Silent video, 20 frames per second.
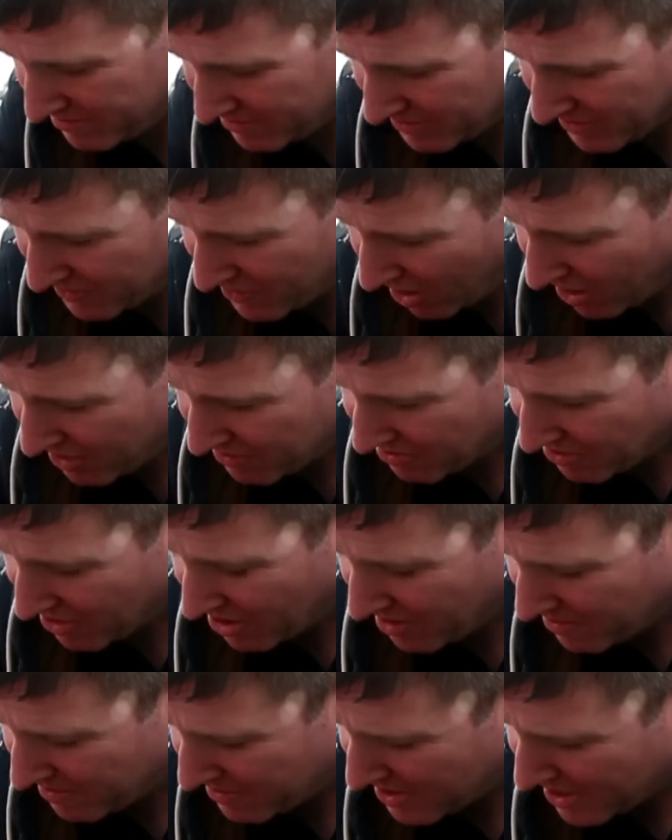We've got
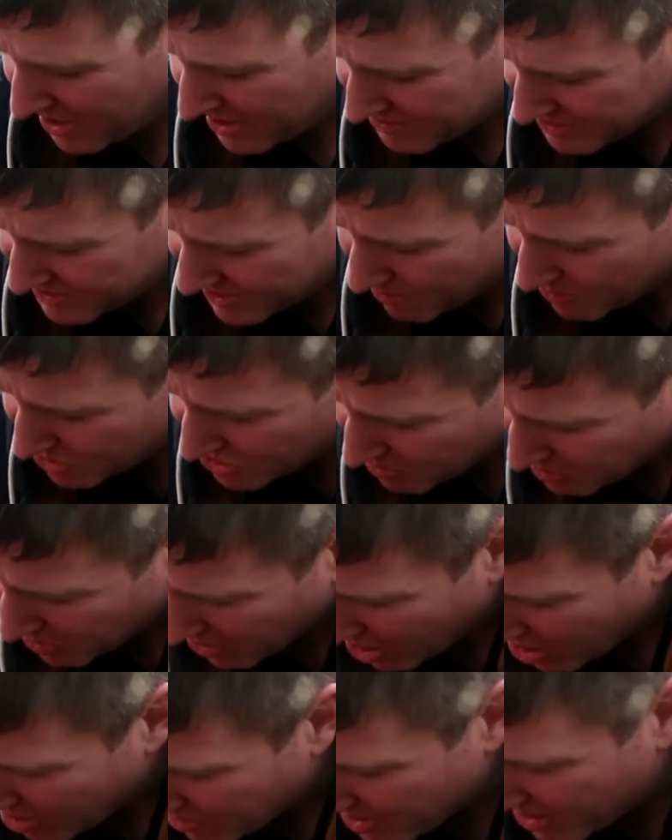a temperature
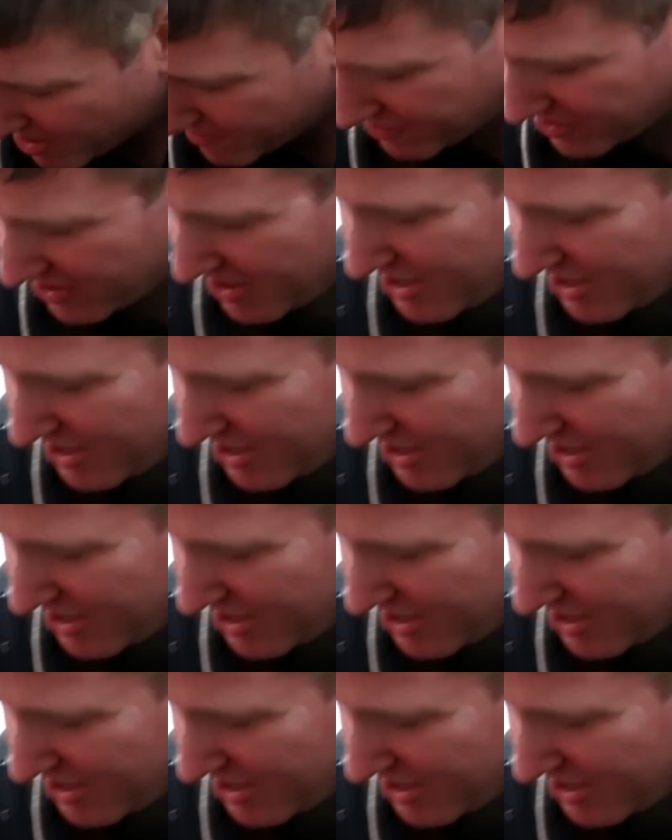probe here for the